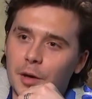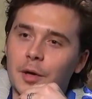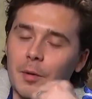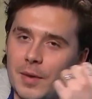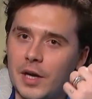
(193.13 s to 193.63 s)
Yeah,
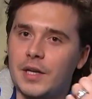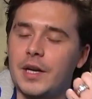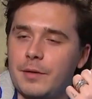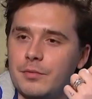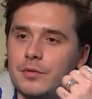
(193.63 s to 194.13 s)
we got married
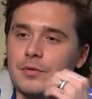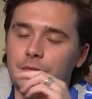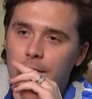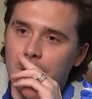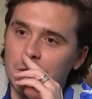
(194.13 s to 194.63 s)
in April
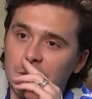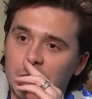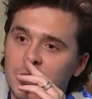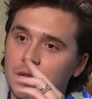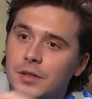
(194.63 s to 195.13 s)
last
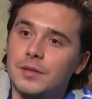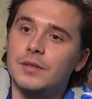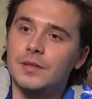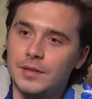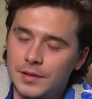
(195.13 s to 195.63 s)
year. So
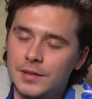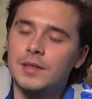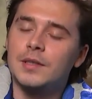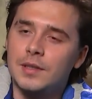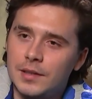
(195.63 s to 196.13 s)
doesn't it
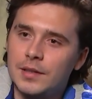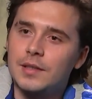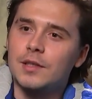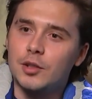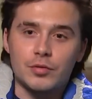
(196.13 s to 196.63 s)
fly
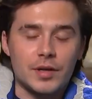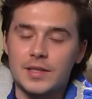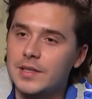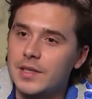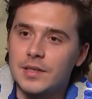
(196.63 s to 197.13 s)
by?
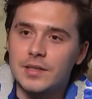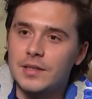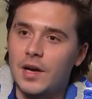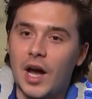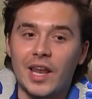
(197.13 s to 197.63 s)
Crazy.
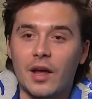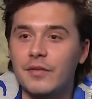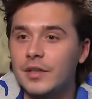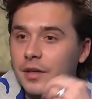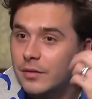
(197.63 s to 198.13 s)
I
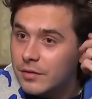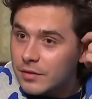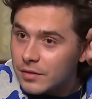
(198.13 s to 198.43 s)
love it though.